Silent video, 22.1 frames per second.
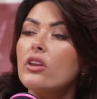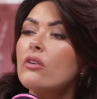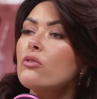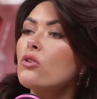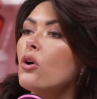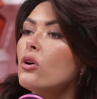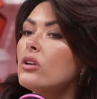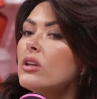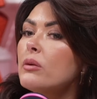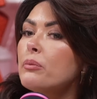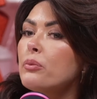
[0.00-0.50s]
They've got
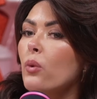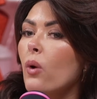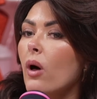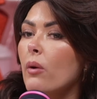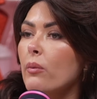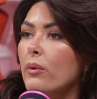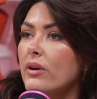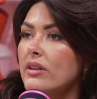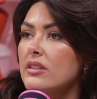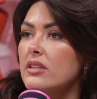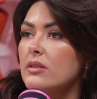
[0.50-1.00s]
all the blow up
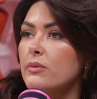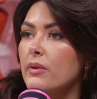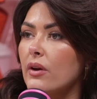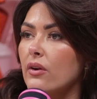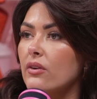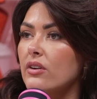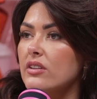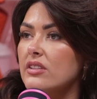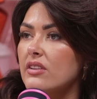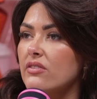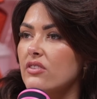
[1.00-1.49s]
ones as well,
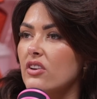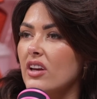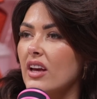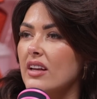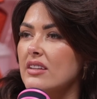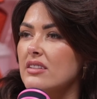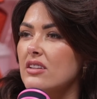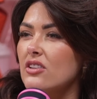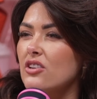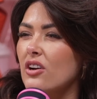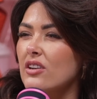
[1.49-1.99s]
because if your
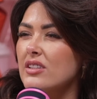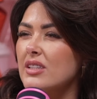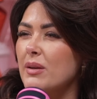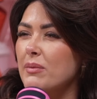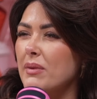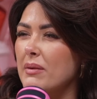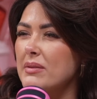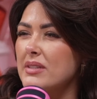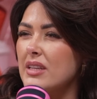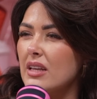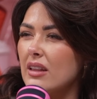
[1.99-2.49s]
kids are young,
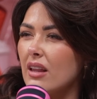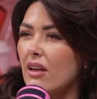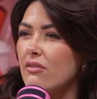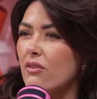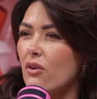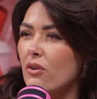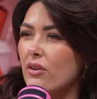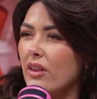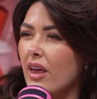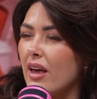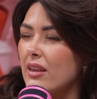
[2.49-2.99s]
sometimes they love
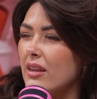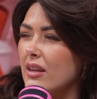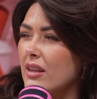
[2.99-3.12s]
all that they